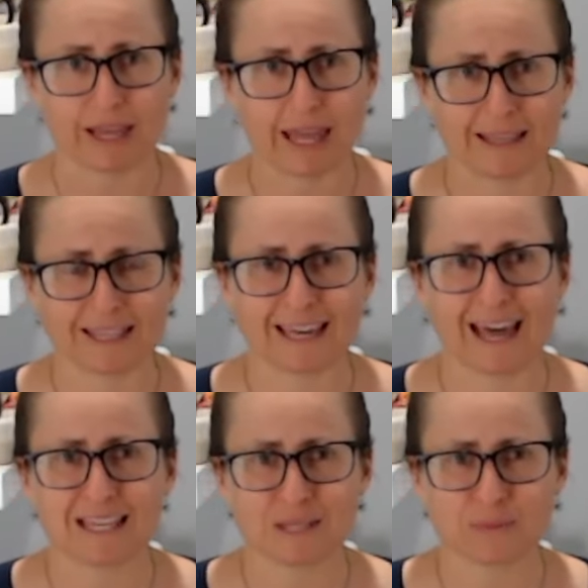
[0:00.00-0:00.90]
in the
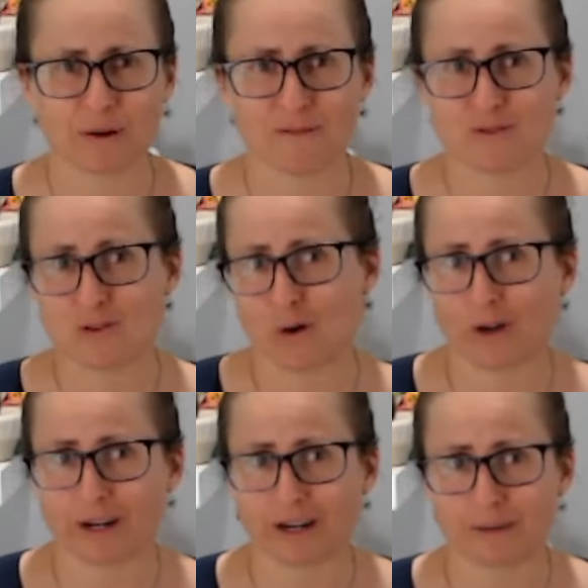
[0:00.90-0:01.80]
case where I've
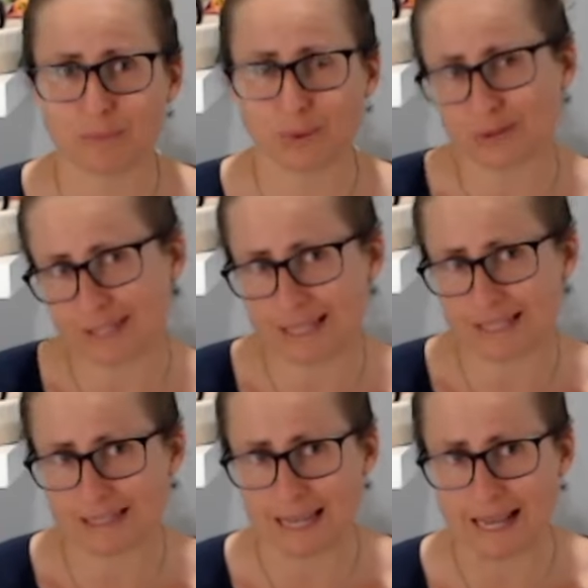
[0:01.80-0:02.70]
not put
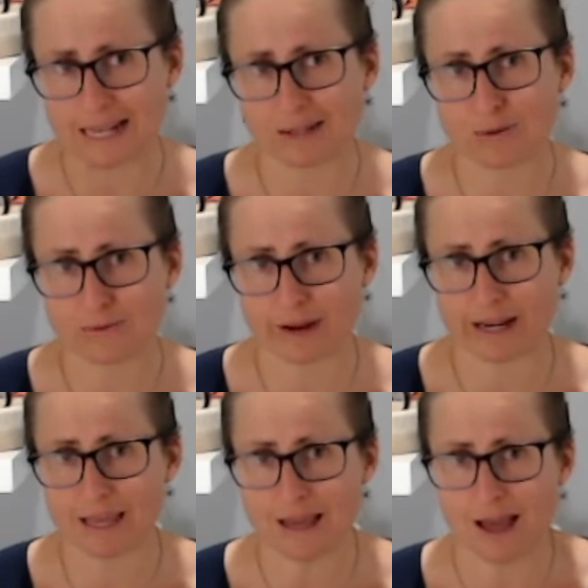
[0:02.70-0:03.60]
these in
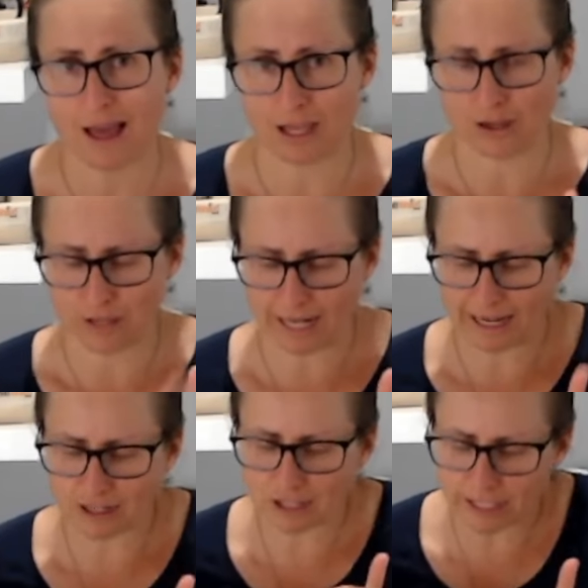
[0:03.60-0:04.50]
already, you can
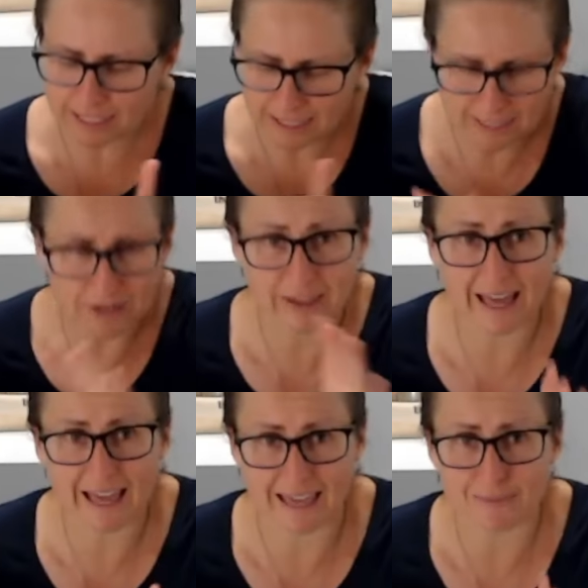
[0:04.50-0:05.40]
actually, it's
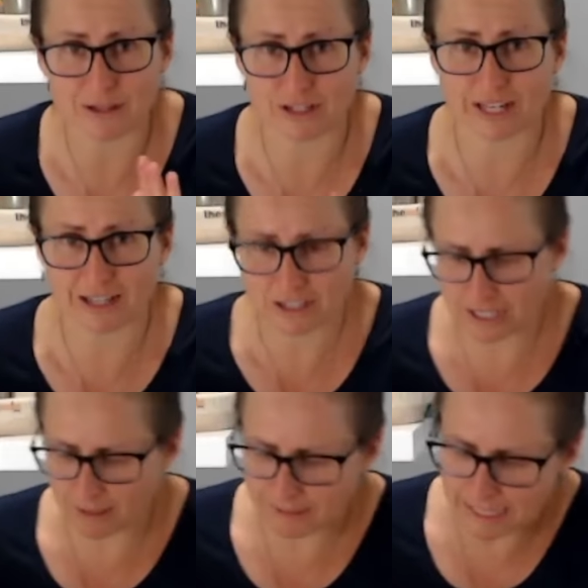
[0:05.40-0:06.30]
okay because you can actually
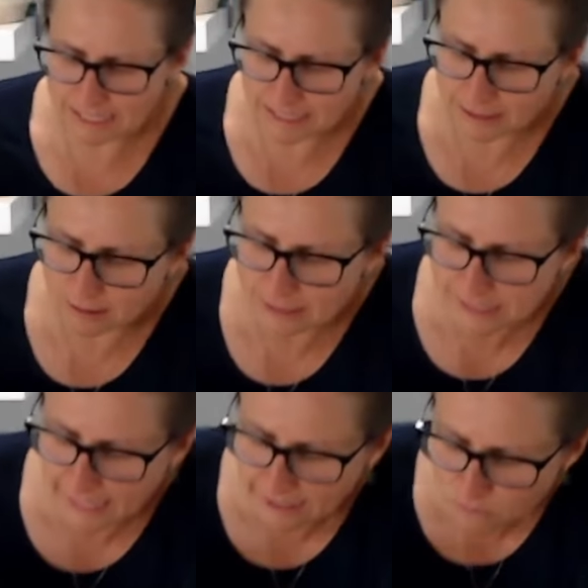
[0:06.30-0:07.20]
come down to the little
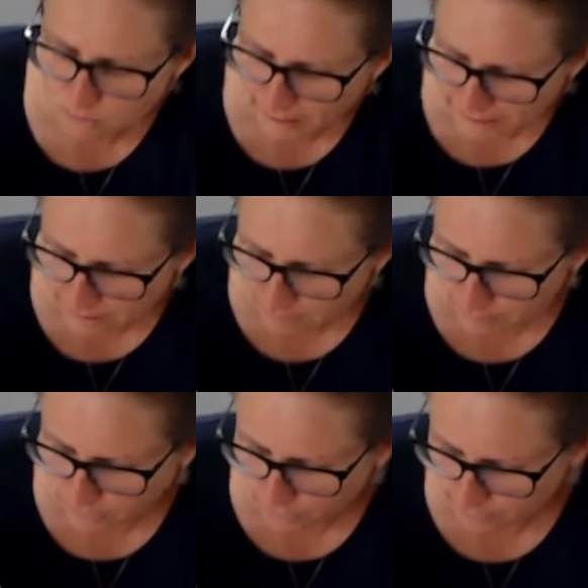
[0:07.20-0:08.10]
scales button at the
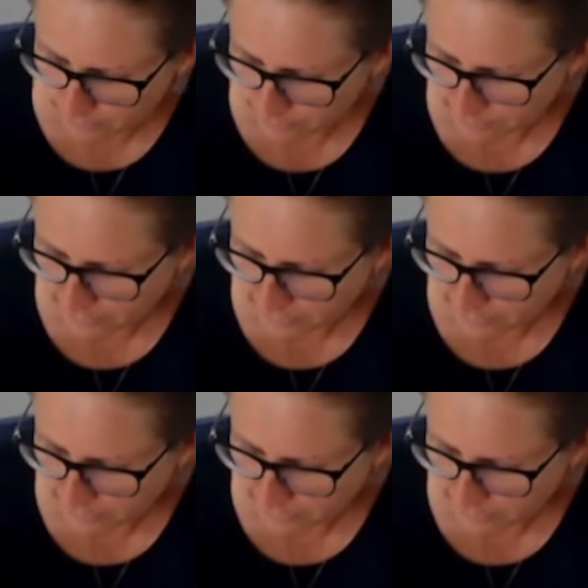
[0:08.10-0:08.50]
bottom.